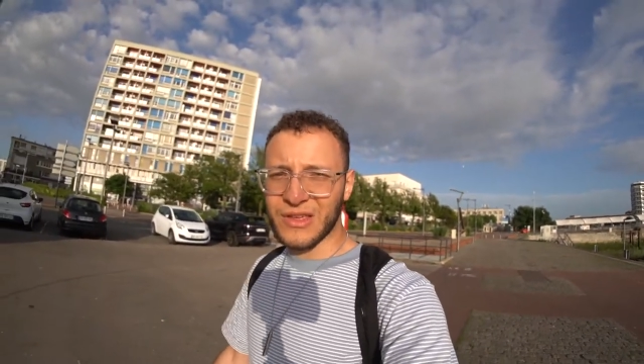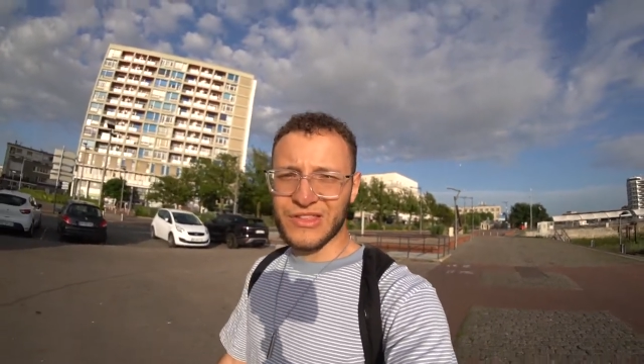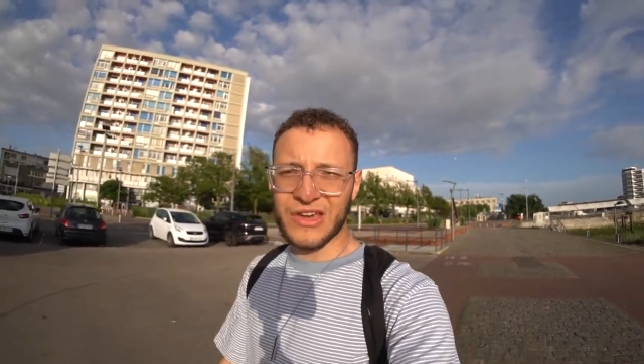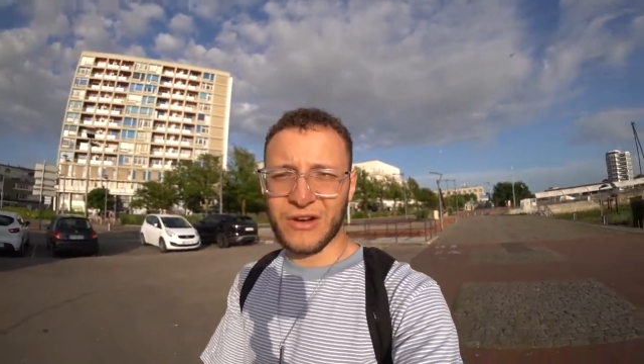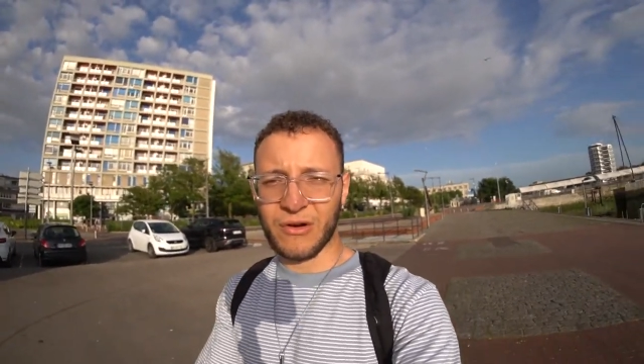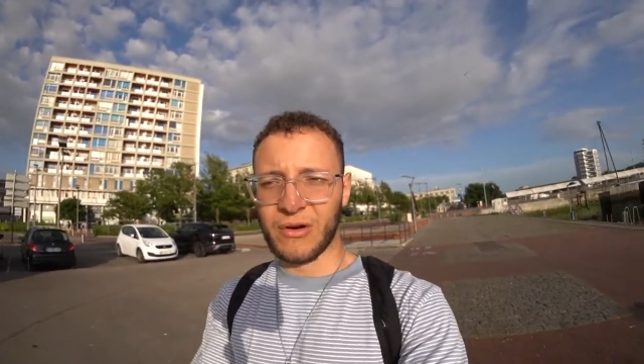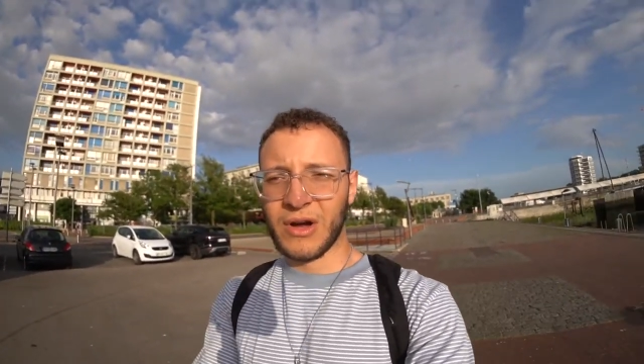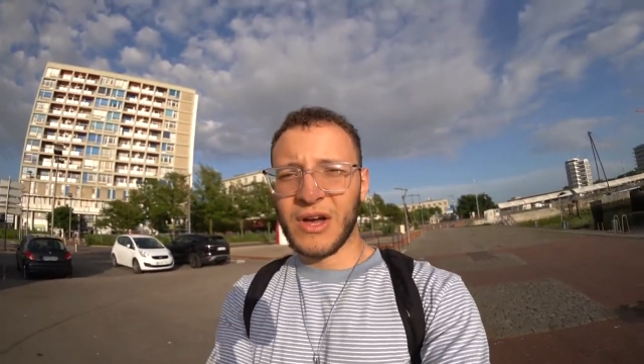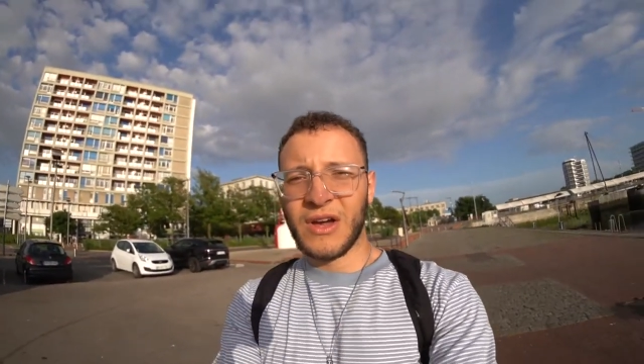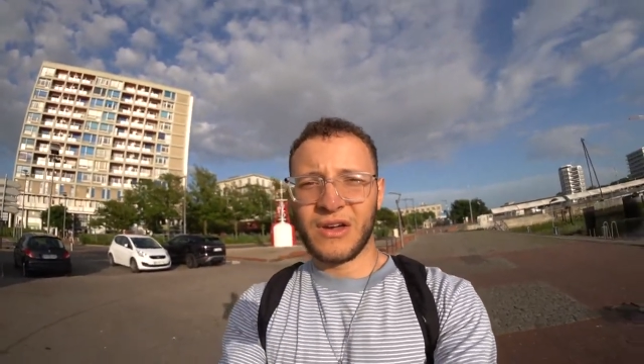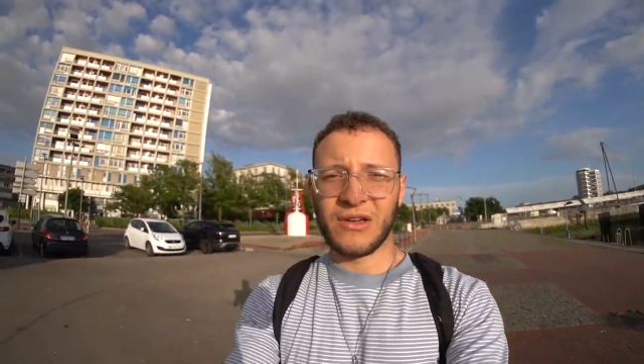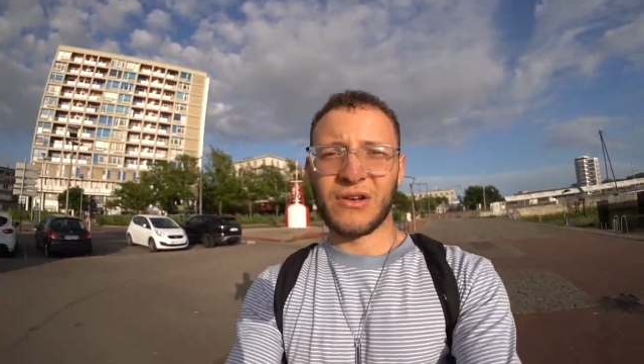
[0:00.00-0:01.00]
in general.
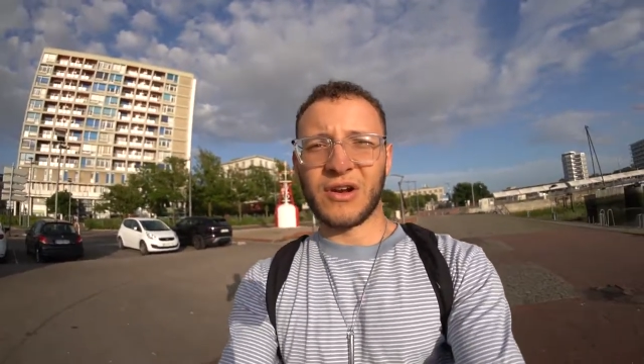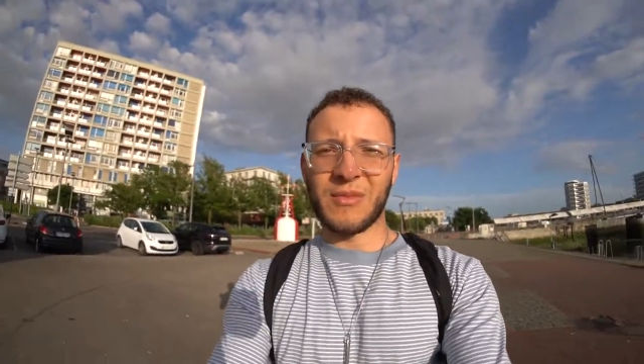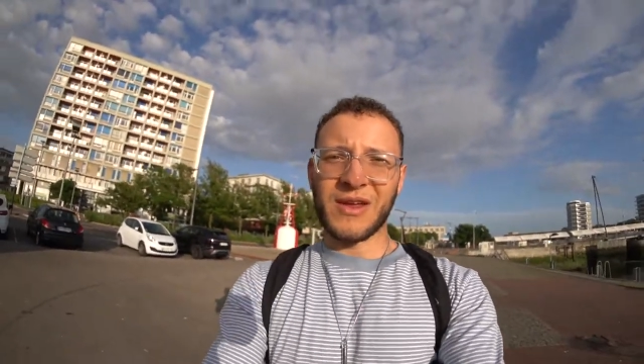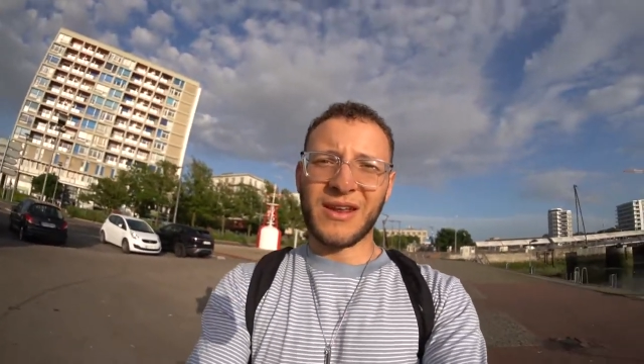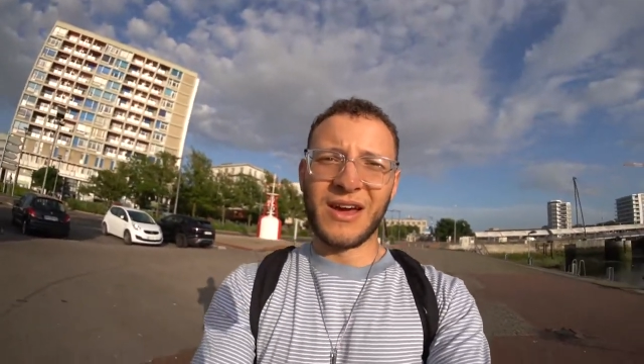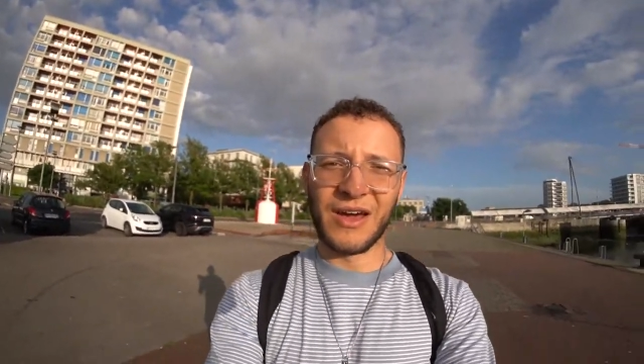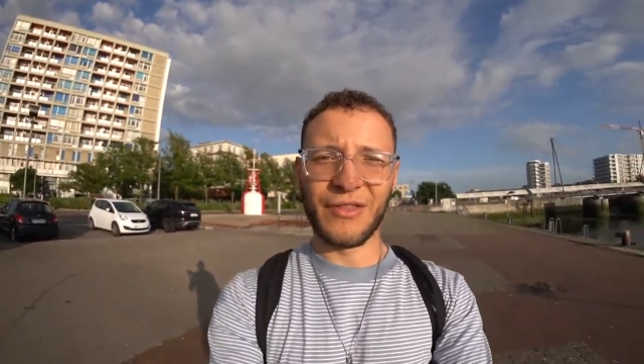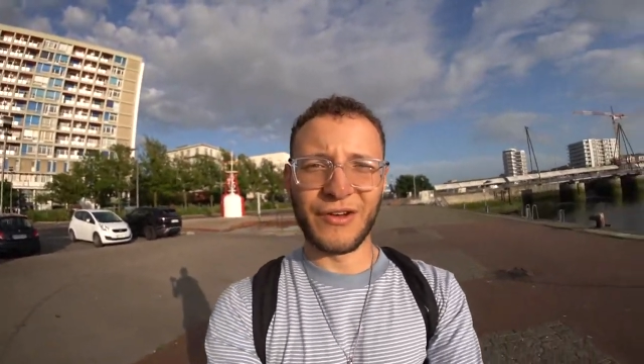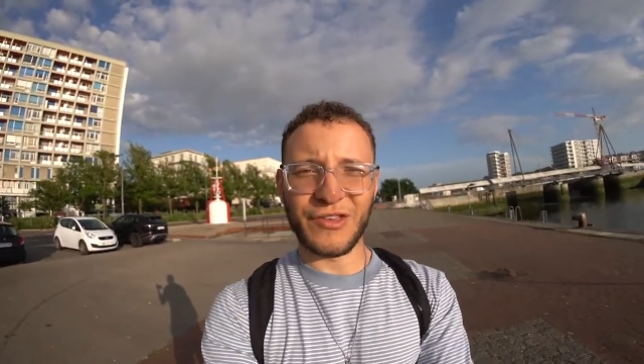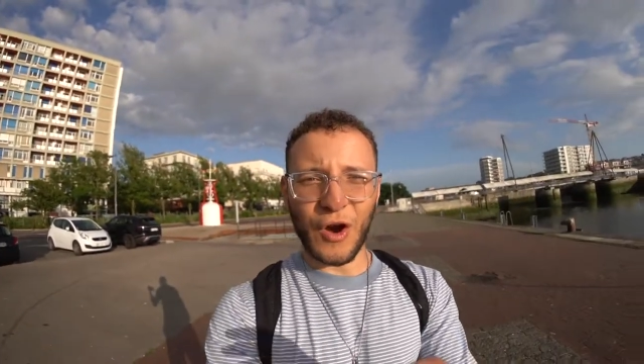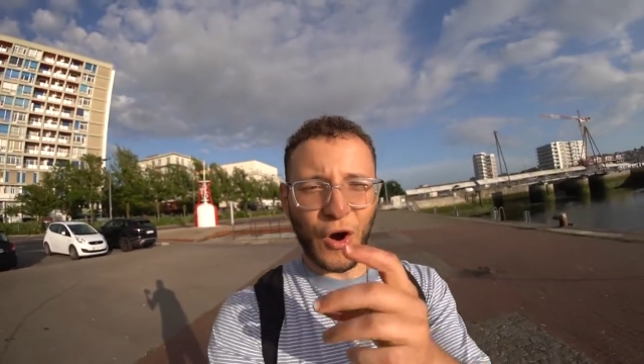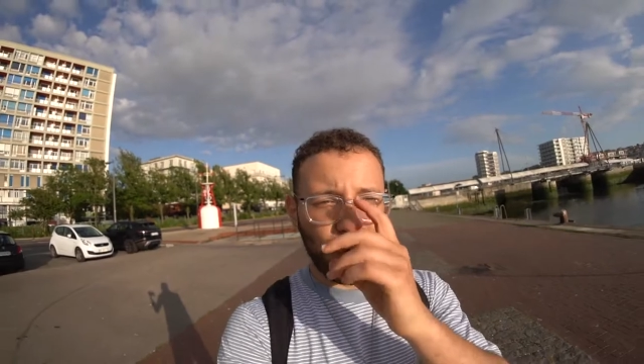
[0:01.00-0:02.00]
You know what I mean?
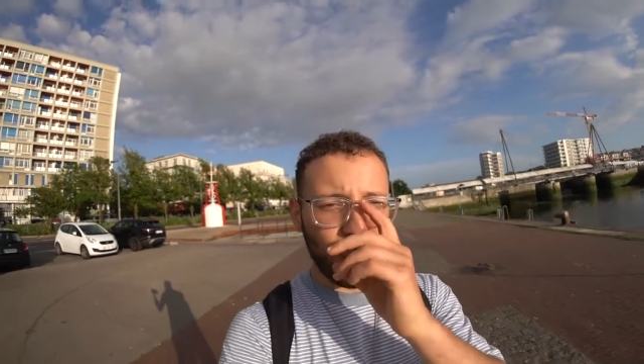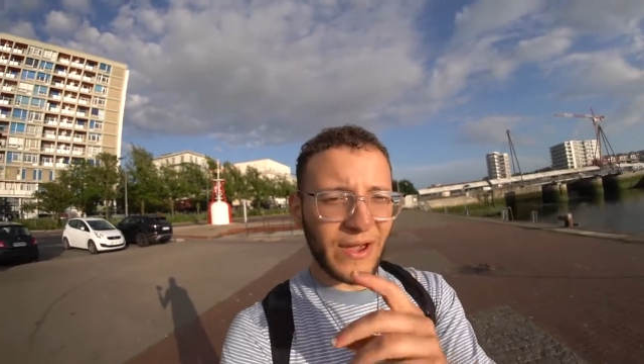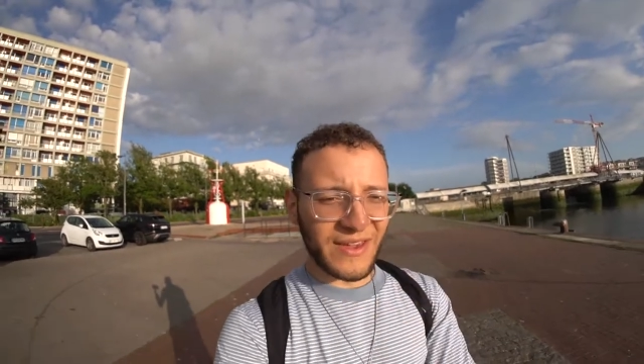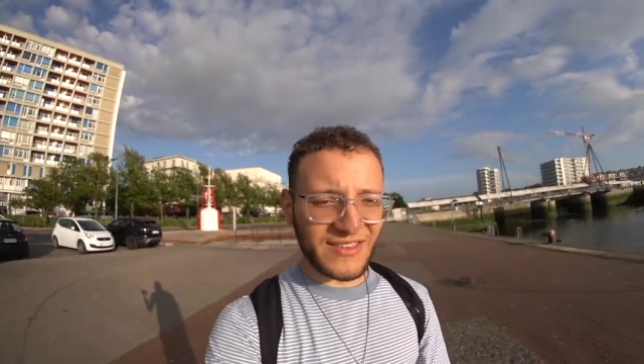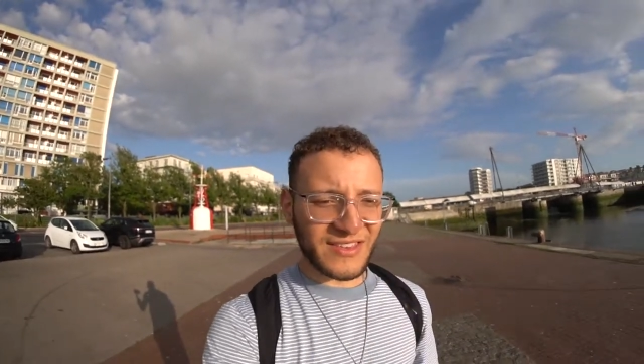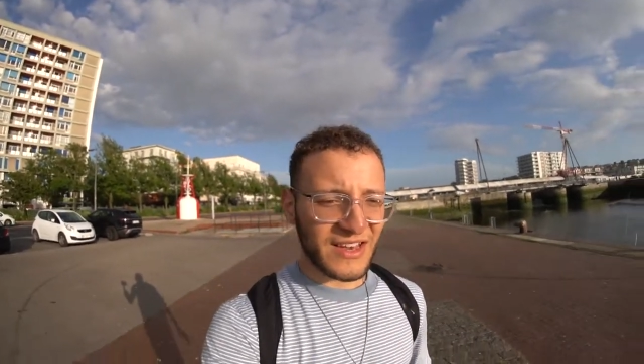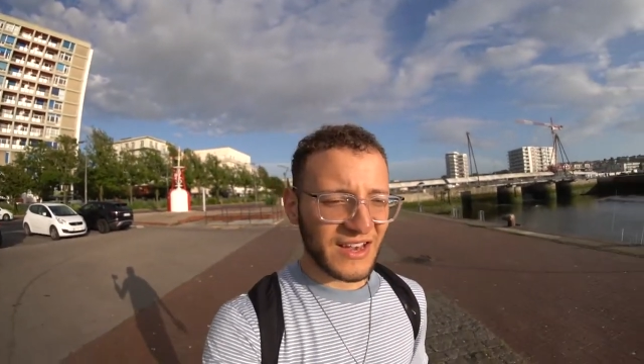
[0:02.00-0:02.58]
There's always